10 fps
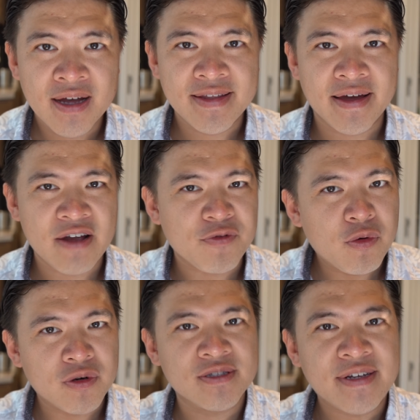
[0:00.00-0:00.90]
that
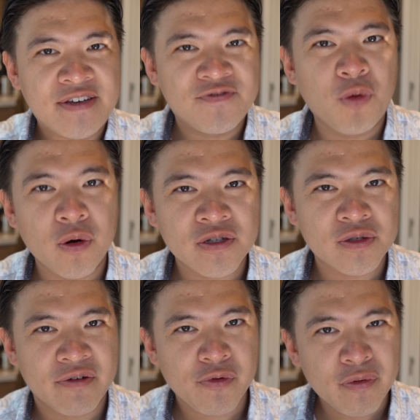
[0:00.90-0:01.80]
everyone was looking forward
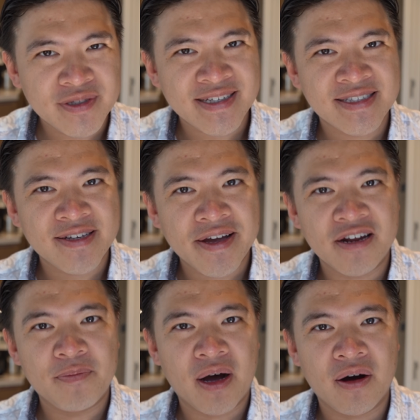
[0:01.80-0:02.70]
to, everyone was excited
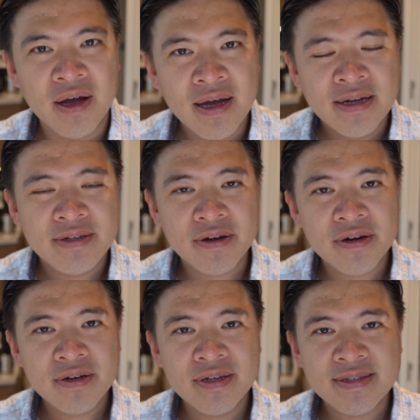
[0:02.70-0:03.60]
about. They're
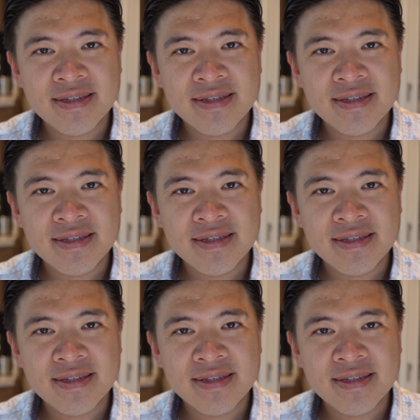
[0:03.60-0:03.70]
going to